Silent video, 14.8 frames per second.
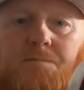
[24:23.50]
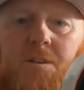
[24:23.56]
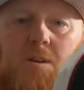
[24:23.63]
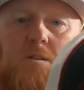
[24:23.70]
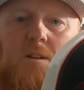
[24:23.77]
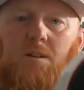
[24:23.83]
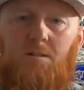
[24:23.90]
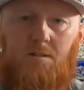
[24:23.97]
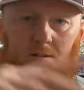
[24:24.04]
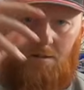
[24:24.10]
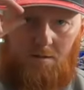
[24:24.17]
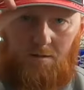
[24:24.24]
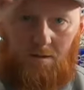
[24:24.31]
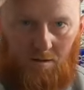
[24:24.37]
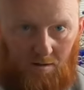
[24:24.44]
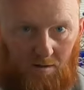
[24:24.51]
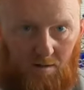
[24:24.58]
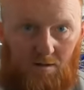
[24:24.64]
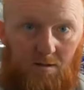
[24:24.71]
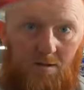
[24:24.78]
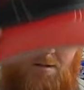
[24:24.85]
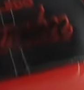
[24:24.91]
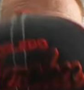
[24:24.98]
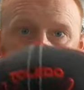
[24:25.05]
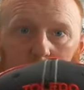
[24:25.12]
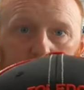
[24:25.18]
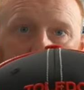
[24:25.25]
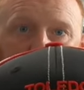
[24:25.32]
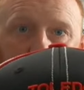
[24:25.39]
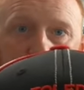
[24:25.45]
there it is
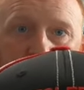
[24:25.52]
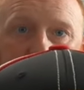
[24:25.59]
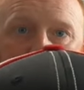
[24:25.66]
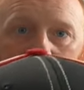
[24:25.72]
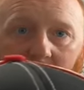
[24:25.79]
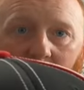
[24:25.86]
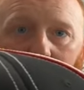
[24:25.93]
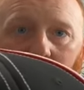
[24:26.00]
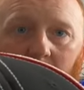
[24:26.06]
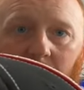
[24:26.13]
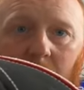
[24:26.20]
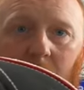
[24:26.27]
on the hat.